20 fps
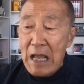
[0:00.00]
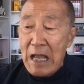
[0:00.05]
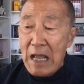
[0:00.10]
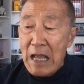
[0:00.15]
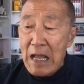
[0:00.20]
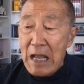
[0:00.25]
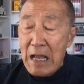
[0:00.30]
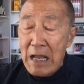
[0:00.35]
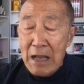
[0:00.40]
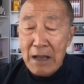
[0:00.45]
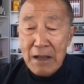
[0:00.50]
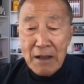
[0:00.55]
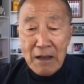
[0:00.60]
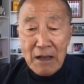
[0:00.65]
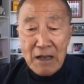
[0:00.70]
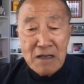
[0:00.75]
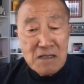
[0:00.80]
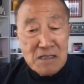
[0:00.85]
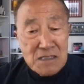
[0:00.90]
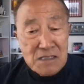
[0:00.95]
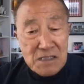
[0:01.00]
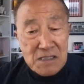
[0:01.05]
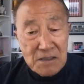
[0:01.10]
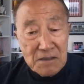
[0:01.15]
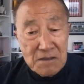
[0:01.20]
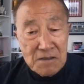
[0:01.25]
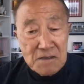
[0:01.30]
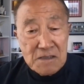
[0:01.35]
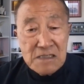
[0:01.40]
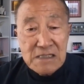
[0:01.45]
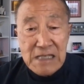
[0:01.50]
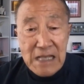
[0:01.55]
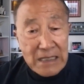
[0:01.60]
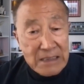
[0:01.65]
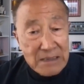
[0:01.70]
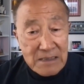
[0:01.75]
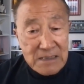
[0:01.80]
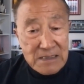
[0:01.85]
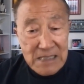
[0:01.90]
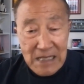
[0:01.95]
are considered
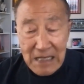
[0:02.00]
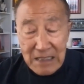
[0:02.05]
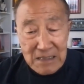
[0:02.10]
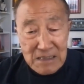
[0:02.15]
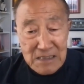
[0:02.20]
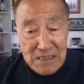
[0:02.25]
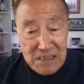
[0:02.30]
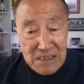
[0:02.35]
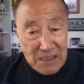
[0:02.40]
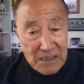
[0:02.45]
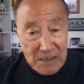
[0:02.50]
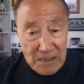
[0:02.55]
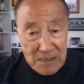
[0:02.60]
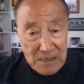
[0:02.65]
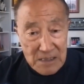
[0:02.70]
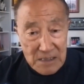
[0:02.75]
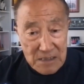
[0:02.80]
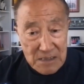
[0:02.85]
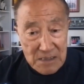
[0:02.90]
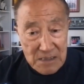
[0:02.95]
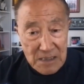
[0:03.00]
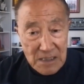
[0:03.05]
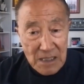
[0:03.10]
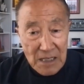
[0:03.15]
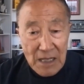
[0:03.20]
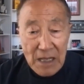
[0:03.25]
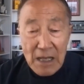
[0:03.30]
second citizens,